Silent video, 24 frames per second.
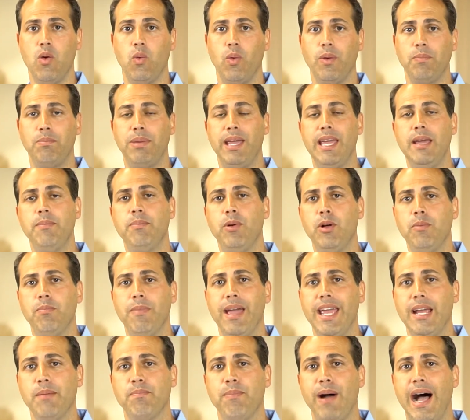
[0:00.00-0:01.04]
When people
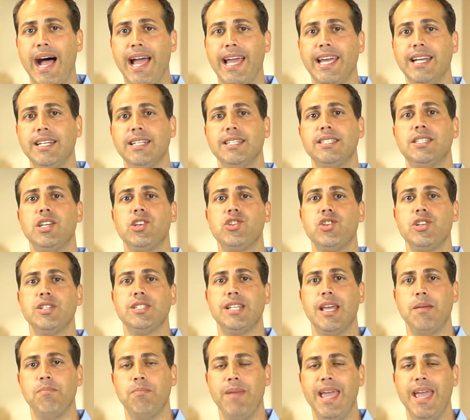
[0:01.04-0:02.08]
make buying
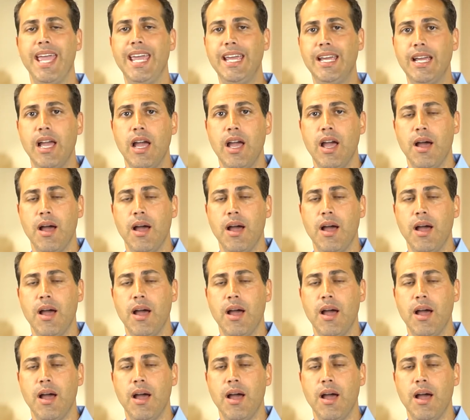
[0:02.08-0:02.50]
decisions, they make